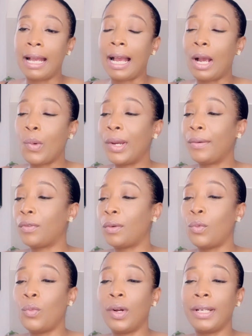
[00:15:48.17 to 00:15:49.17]
I went
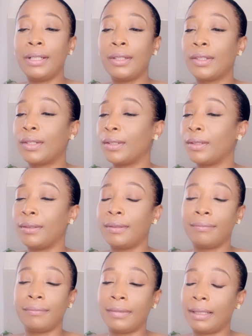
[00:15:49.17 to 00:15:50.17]
from wanting to,
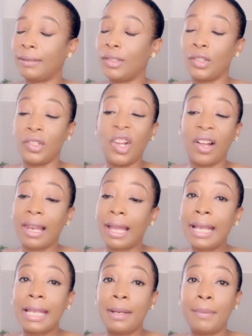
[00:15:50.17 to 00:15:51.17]
not
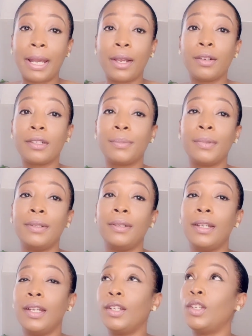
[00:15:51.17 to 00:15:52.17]
liking my husband,